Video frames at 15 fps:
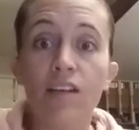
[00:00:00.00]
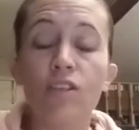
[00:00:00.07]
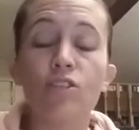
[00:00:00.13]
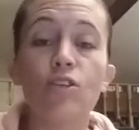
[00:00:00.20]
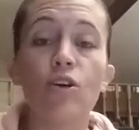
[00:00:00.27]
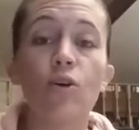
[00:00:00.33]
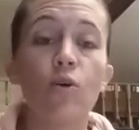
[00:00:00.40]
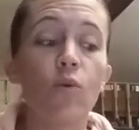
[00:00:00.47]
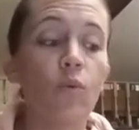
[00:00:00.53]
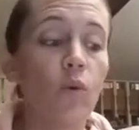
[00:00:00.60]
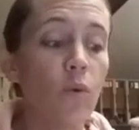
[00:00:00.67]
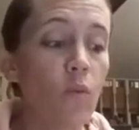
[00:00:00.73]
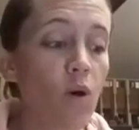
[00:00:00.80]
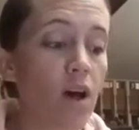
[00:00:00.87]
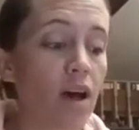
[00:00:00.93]
So we
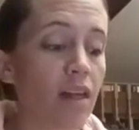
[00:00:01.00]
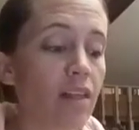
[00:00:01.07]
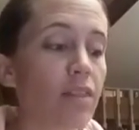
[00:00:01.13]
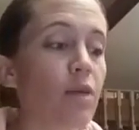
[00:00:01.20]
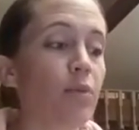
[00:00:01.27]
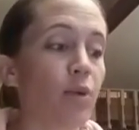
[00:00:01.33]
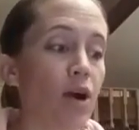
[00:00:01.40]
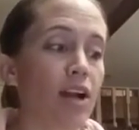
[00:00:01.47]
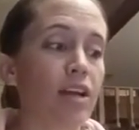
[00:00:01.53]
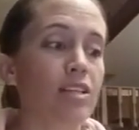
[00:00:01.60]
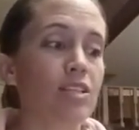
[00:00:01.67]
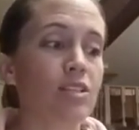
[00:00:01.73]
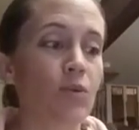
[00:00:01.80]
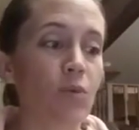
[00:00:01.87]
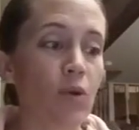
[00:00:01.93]
want the products
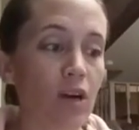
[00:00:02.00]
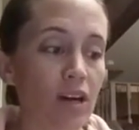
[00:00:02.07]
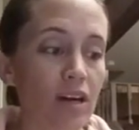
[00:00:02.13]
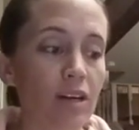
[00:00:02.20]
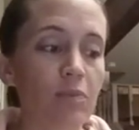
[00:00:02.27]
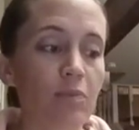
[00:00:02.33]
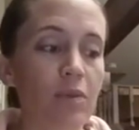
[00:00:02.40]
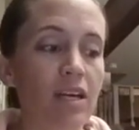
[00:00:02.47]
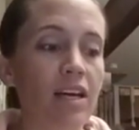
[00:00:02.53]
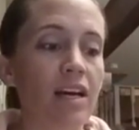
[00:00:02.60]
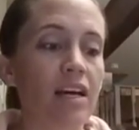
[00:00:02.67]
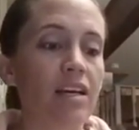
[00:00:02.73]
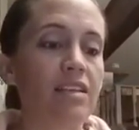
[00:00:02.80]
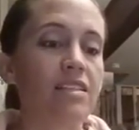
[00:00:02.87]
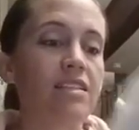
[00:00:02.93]
to work
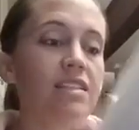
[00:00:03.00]
because